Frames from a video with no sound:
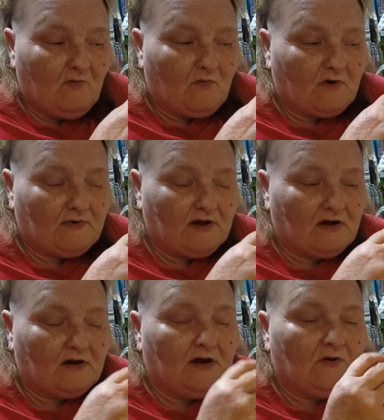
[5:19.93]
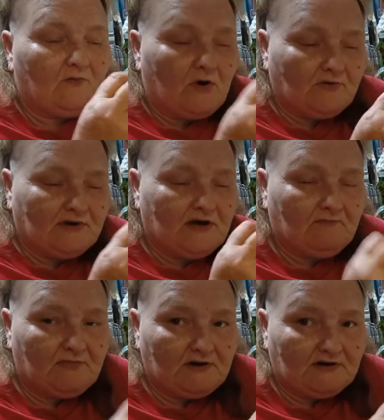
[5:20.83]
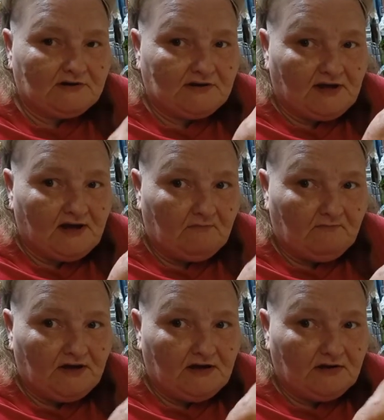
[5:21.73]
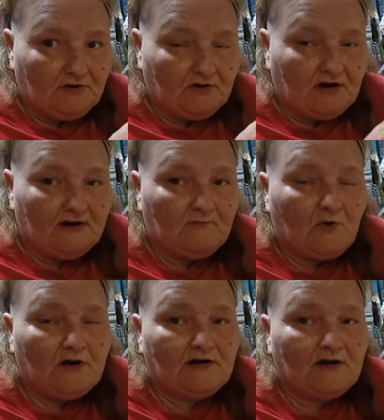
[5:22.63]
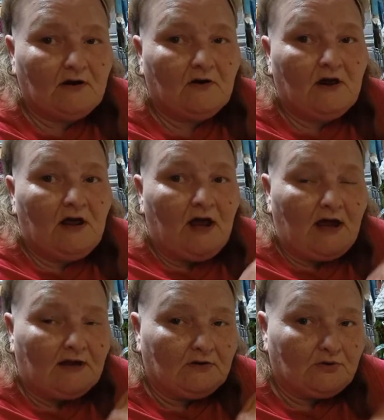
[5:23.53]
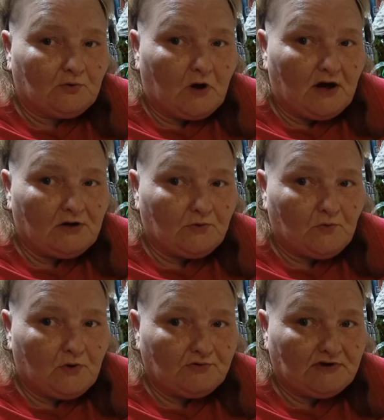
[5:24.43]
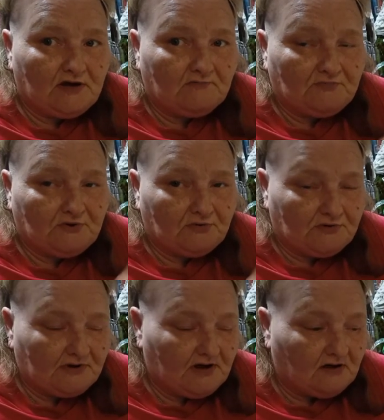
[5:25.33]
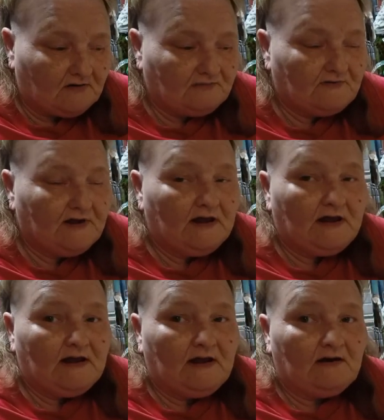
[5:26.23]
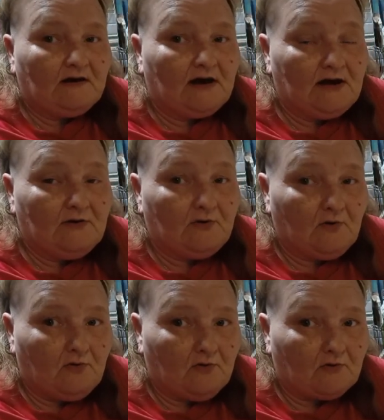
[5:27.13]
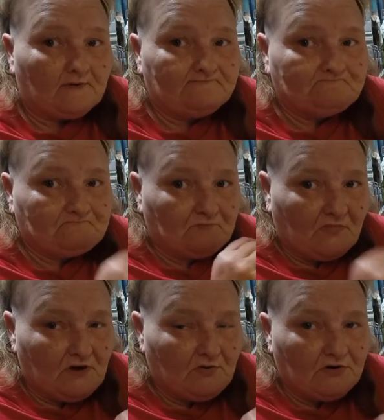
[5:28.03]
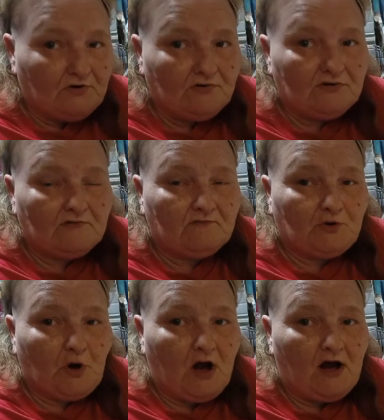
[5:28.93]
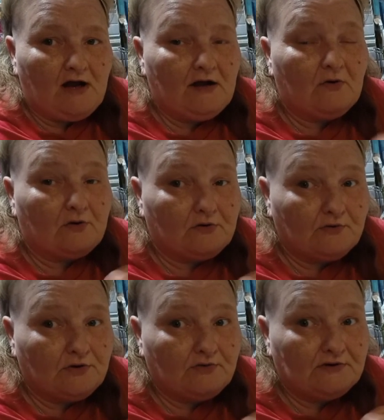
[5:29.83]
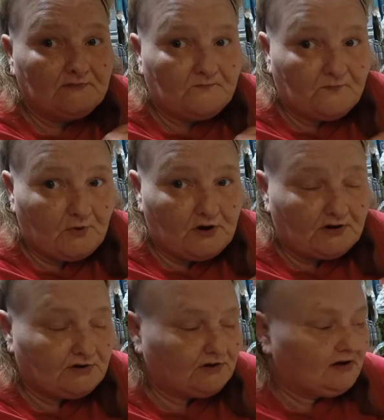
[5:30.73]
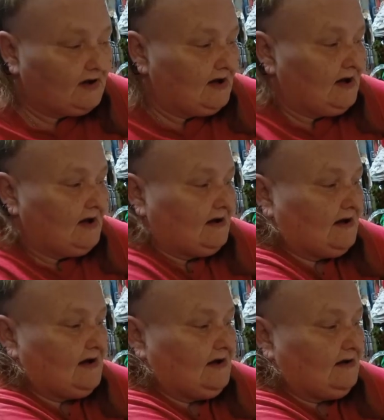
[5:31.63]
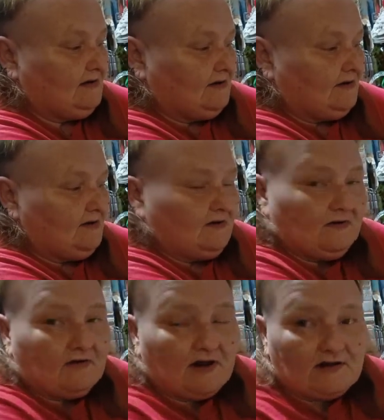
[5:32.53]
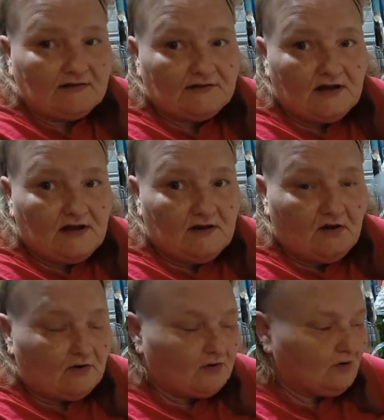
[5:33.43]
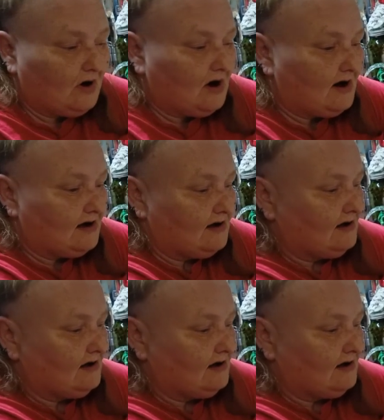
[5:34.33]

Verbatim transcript: where the rose hip and the stem meet. You can clip right there and dry your rose hips yourself. Either or, You can use them dry or you can use them fresh. These, like I said, are dry.